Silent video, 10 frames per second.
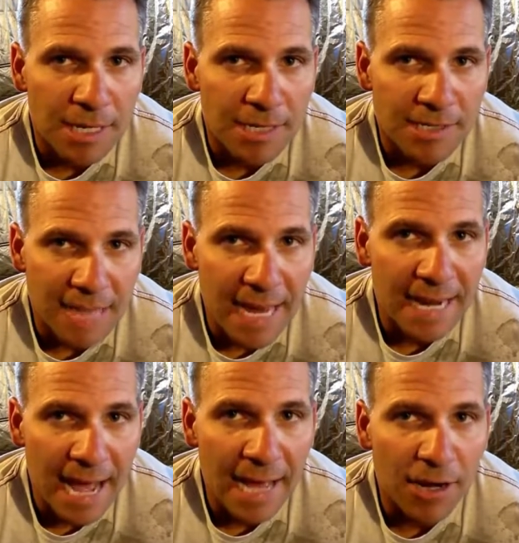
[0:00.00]

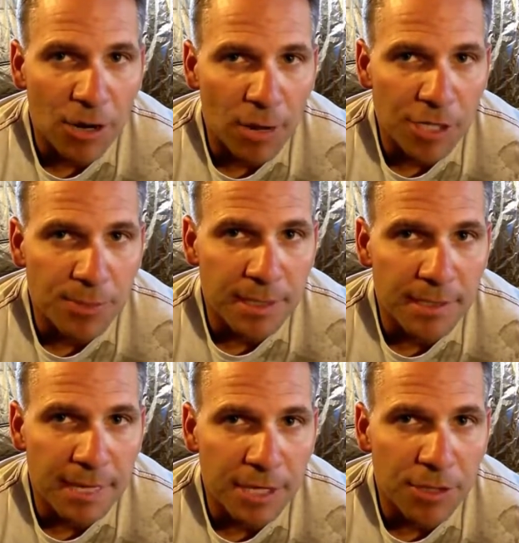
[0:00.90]
staying on a
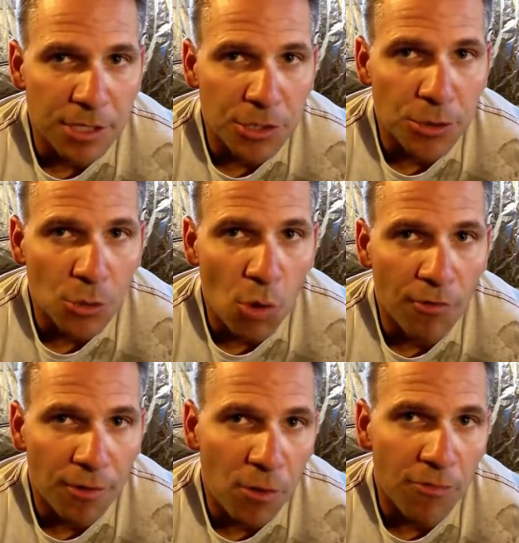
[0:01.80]
regimen that you can do
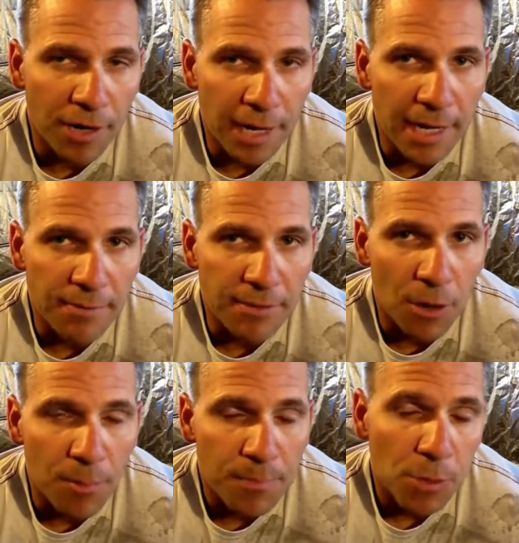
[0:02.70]
over and over again.
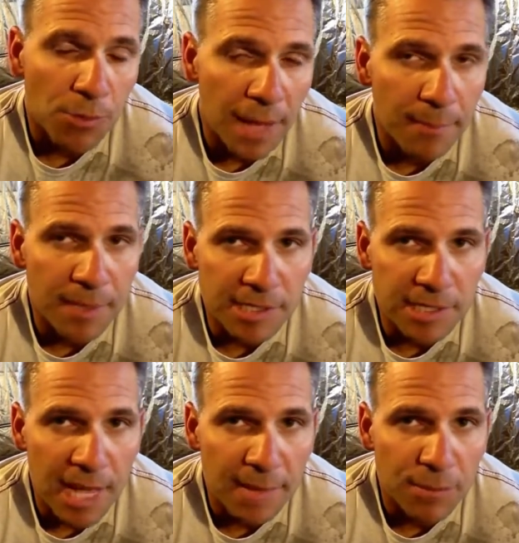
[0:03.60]
So with that being
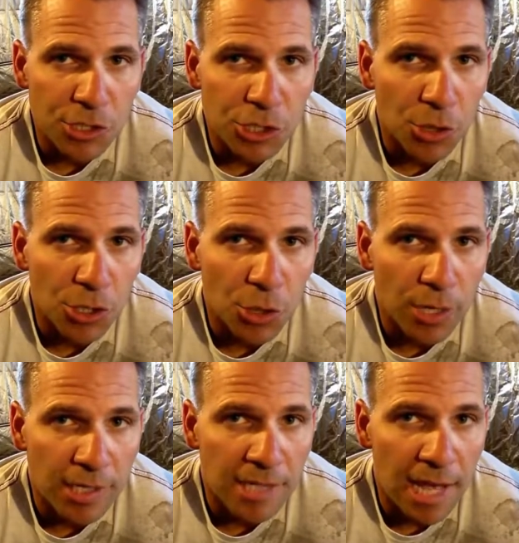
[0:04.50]
said, I'm going to show you a
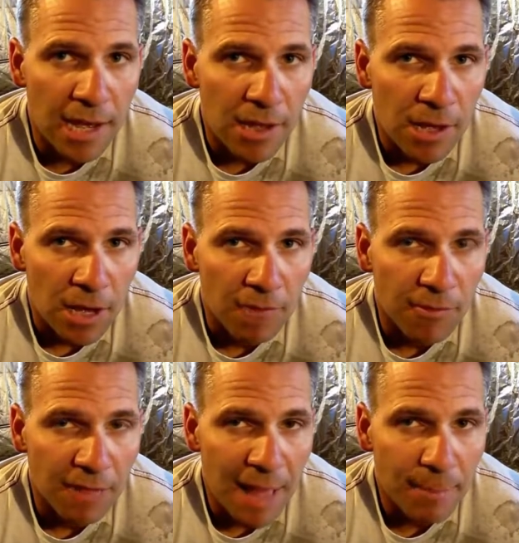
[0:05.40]
quick set of
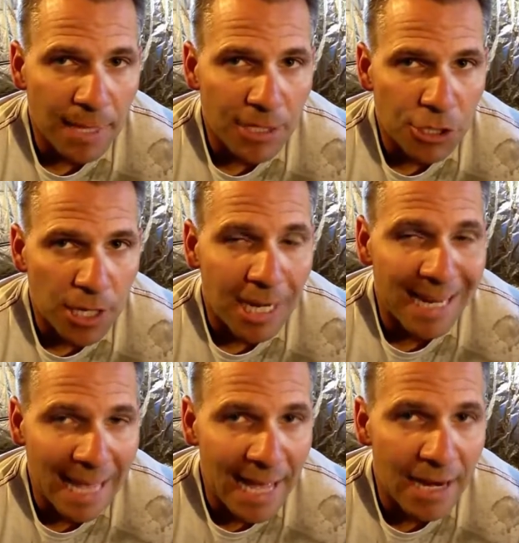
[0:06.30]
the flat bench.
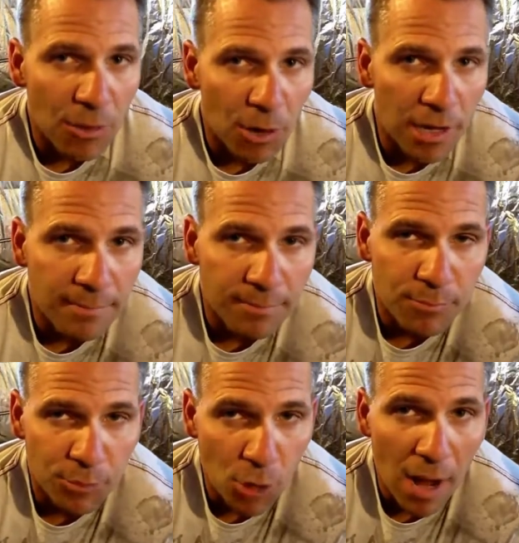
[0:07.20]
Again, I want
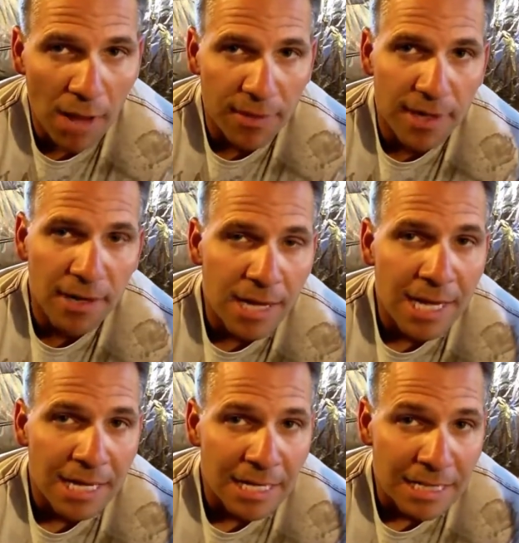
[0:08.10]
to throw out there,
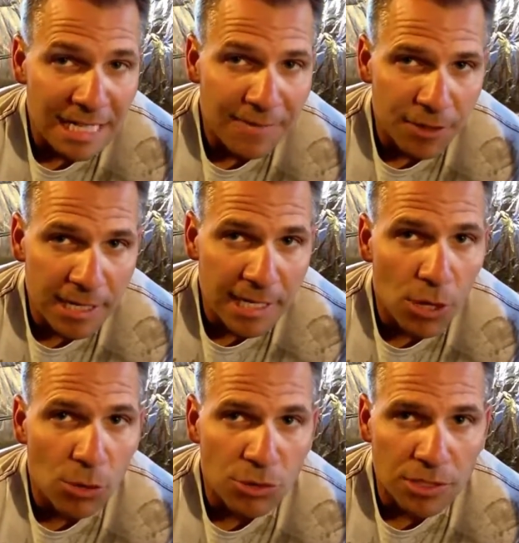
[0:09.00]
leave your
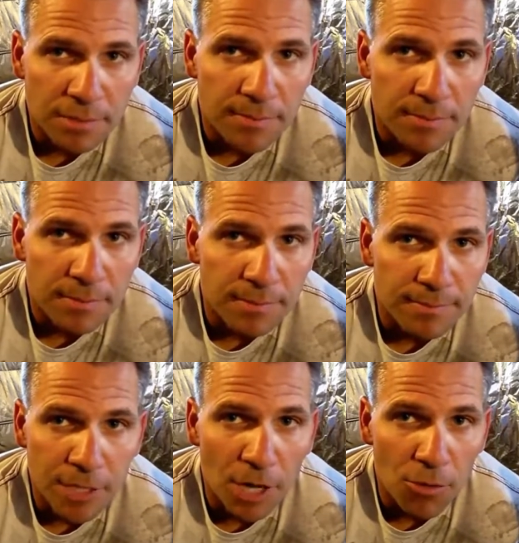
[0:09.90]
egos,
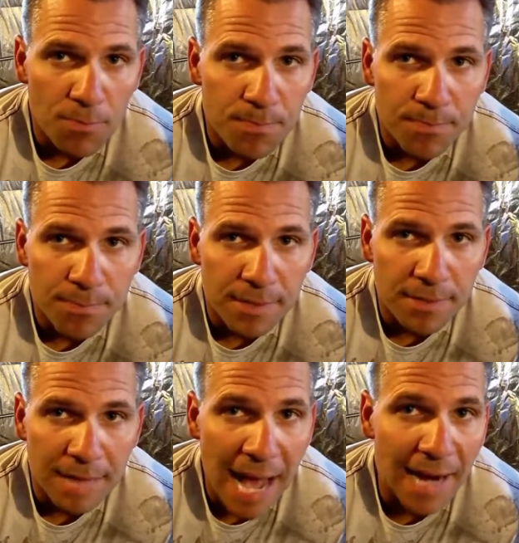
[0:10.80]

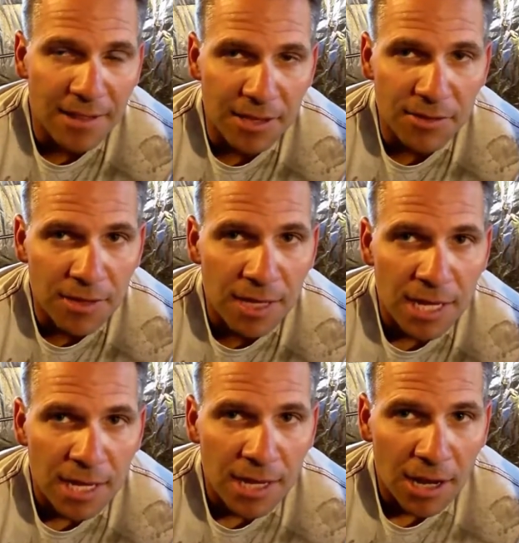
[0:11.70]
out of this.
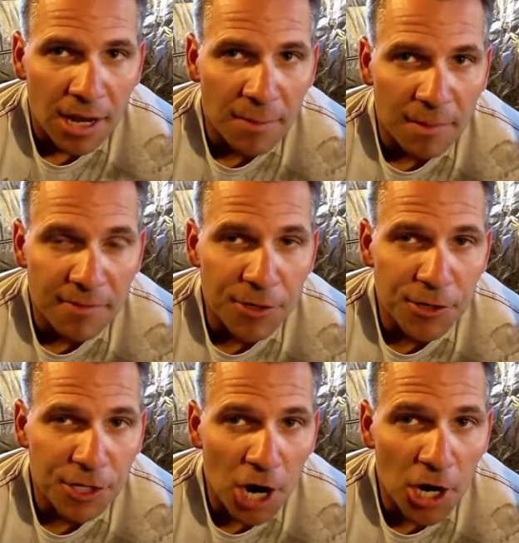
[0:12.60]
If
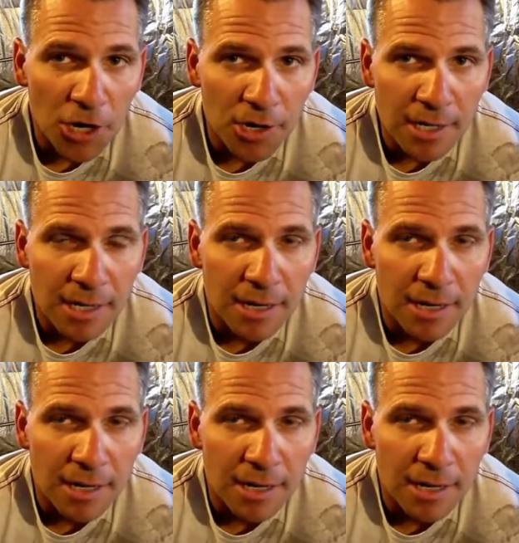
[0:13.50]
you're younger,